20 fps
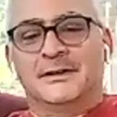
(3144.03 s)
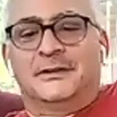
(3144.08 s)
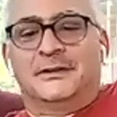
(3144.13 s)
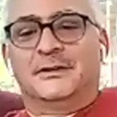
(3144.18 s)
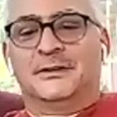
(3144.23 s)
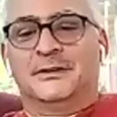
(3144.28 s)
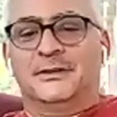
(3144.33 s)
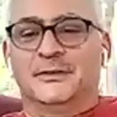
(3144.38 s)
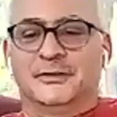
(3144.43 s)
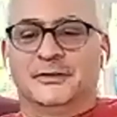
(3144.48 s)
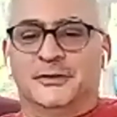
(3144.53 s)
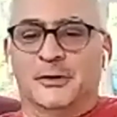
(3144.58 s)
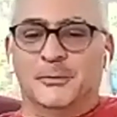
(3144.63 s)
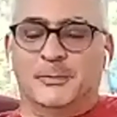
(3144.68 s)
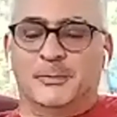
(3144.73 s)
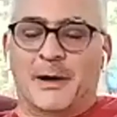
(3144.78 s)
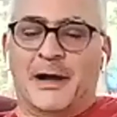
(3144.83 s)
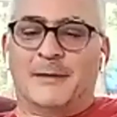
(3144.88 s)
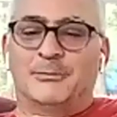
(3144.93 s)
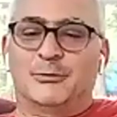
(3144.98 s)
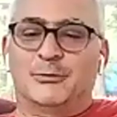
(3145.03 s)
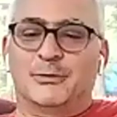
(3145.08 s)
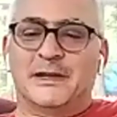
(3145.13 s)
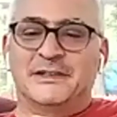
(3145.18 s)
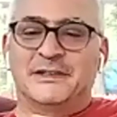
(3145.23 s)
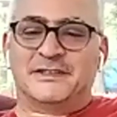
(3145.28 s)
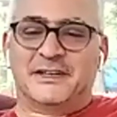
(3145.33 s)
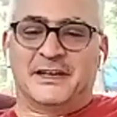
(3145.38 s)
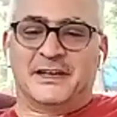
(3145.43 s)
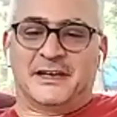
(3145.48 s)
So Bob
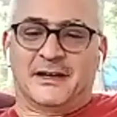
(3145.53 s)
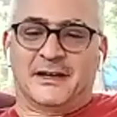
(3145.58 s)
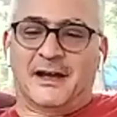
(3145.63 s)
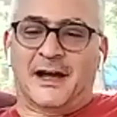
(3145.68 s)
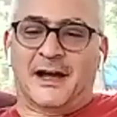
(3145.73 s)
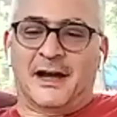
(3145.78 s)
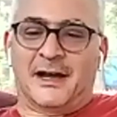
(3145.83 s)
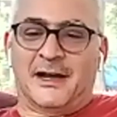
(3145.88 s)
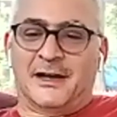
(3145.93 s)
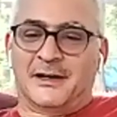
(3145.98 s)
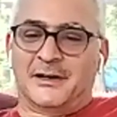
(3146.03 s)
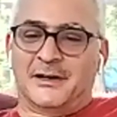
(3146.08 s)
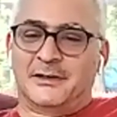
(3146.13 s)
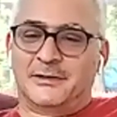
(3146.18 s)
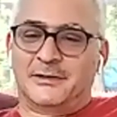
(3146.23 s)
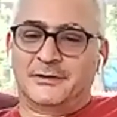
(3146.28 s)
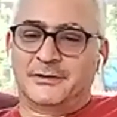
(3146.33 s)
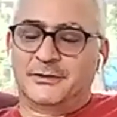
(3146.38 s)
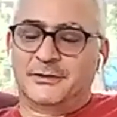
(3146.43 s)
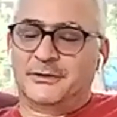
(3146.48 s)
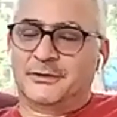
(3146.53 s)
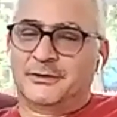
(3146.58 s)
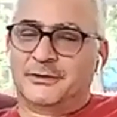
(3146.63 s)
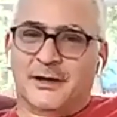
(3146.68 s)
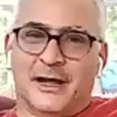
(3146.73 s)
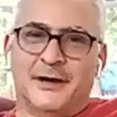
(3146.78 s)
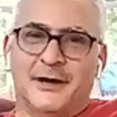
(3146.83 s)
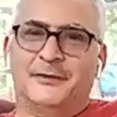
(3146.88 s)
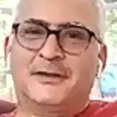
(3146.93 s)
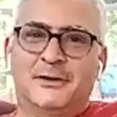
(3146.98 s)
Rizzi, I
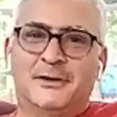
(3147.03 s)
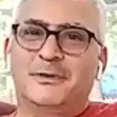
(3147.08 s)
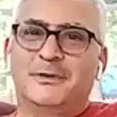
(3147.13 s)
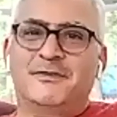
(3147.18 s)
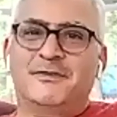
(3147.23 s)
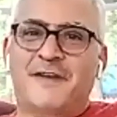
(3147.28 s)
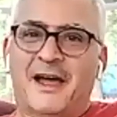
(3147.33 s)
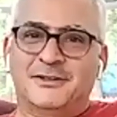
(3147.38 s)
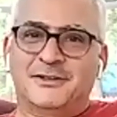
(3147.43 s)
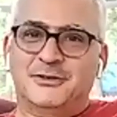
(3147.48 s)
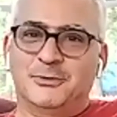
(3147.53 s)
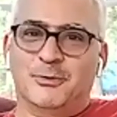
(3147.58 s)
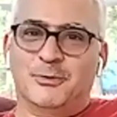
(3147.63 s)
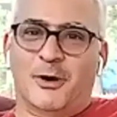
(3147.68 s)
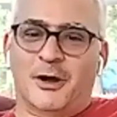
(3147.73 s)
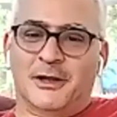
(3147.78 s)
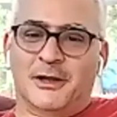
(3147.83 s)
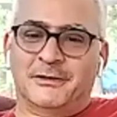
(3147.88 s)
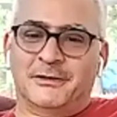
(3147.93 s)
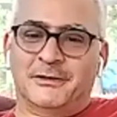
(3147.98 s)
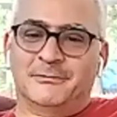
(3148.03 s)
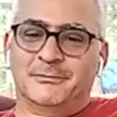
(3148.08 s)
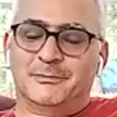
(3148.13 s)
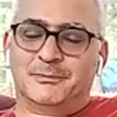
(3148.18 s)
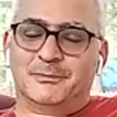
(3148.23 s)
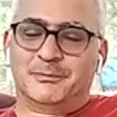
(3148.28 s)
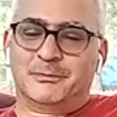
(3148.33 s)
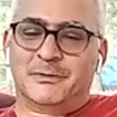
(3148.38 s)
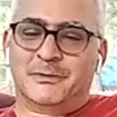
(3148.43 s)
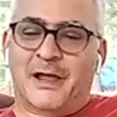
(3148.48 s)
don't think we've had you on
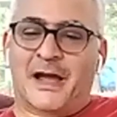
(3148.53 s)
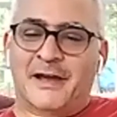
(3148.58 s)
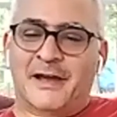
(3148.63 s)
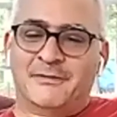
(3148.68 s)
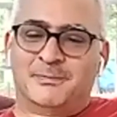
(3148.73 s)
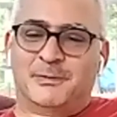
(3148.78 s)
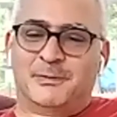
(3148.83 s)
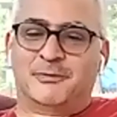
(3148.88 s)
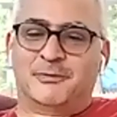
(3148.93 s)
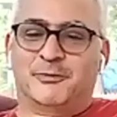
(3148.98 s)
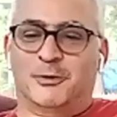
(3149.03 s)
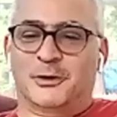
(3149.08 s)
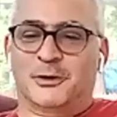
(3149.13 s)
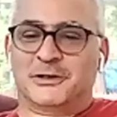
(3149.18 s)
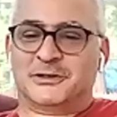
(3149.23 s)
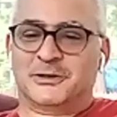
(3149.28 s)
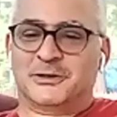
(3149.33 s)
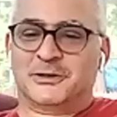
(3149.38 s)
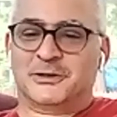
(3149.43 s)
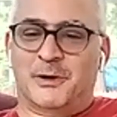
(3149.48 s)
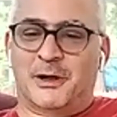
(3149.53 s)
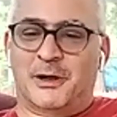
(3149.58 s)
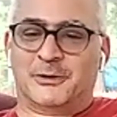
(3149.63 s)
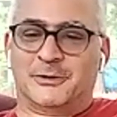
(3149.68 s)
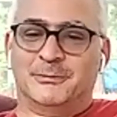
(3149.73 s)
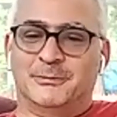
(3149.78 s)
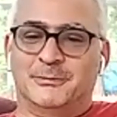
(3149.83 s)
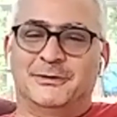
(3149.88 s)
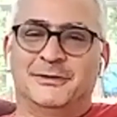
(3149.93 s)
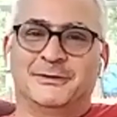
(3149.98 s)
live before, so
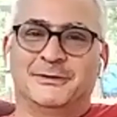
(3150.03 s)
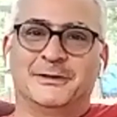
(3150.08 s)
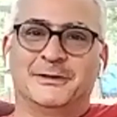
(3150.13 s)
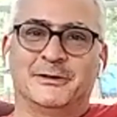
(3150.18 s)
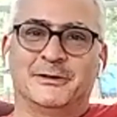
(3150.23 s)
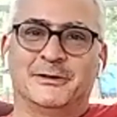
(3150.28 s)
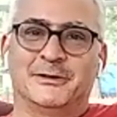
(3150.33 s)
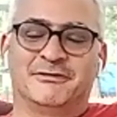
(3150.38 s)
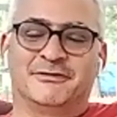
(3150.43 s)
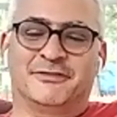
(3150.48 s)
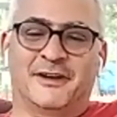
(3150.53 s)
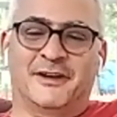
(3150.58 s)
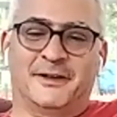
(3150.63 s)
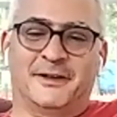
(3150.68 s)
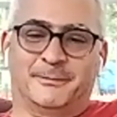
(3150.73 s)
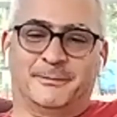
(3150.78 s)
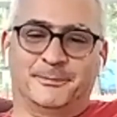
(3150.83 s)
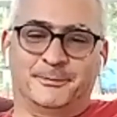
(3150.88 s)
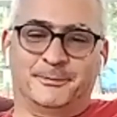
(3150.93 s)
welcome to In Lieu of Fun.